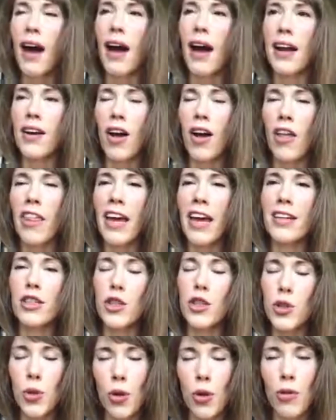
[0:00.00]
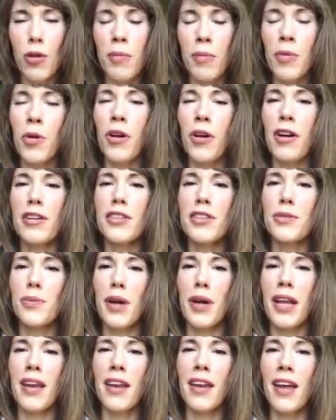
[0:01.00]
I call that sort remorse
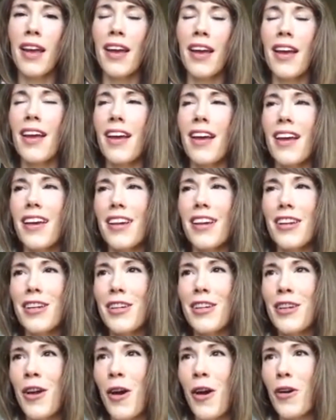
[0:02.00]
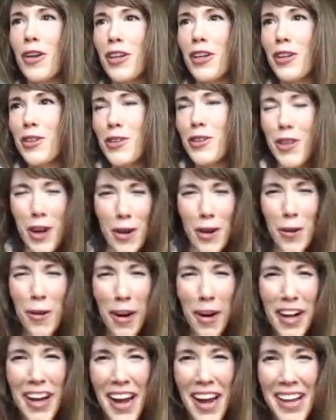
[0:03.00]
when you start
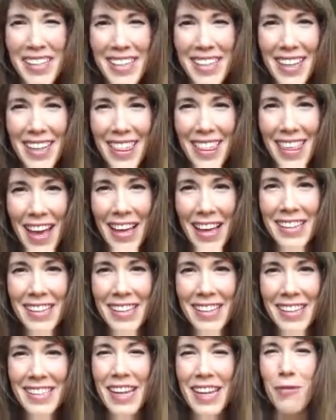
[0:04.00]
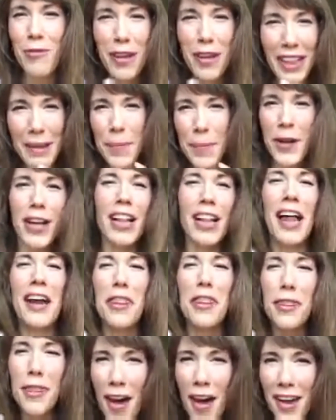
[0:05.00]
organizing things and really putting a
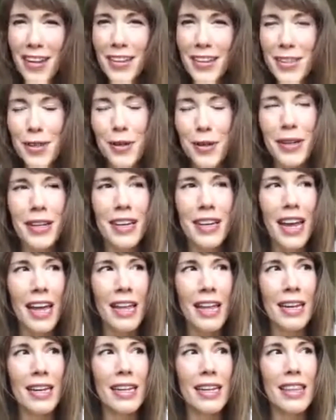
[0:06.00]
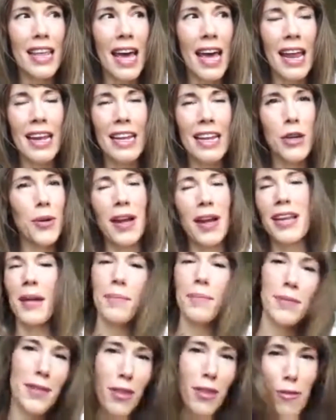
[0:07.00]
lot of thought into it, and then you
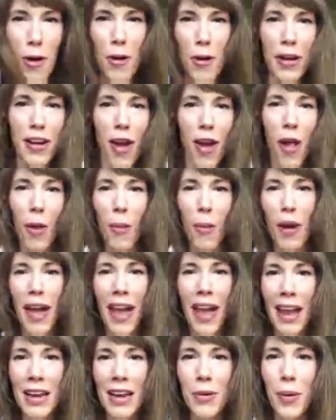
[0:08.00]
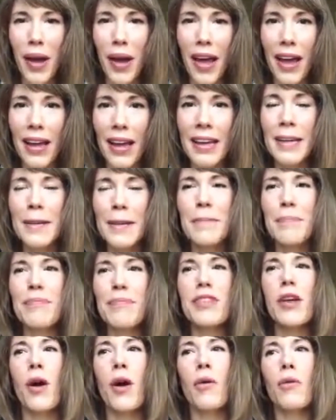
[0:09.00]
end up throwing it all away anyway.
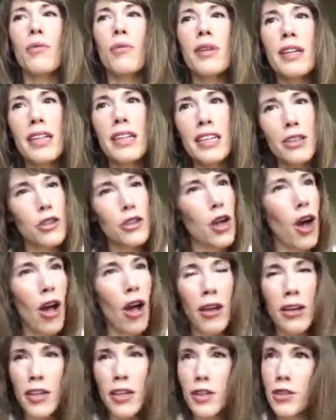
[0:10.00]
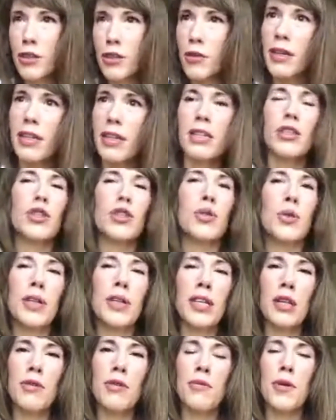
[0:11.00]
So really, all you're doing is
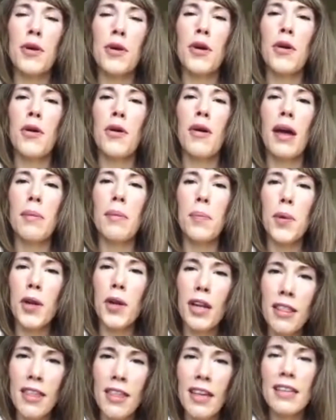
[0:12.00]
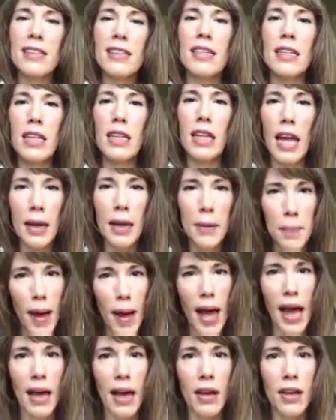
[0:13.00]
sorting through and putting things into like
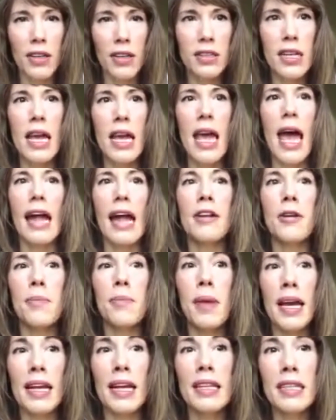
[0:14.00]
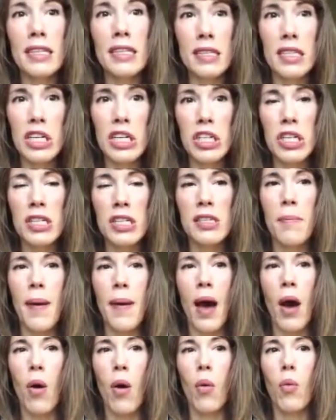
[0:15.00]
piles, and you're making decisions
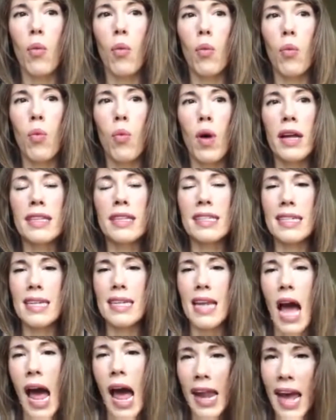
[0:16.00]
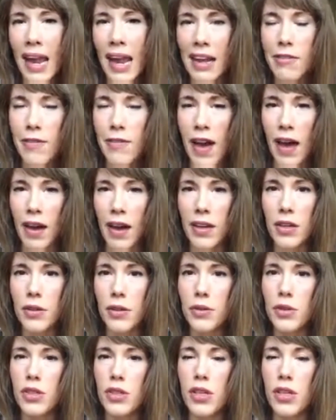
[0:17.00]
about what's not adding value.